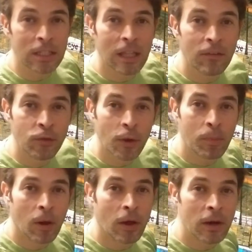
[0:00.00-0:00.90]
and loved up
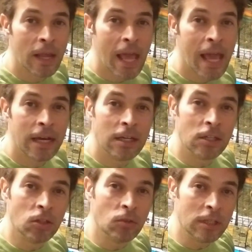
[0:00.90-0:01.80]
on. And
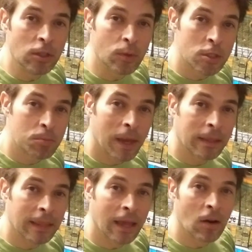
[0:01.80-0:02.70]
you need to
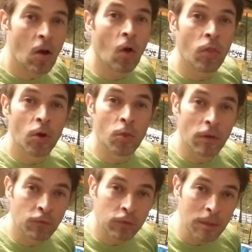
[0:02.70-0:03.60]
respect that. Although the
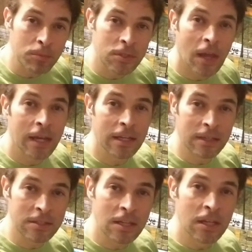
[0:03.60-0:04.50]
flip side
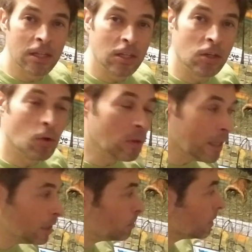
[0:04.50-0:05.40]
is, you know,
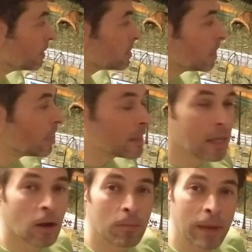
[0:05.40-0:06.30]
guinea pigs, they are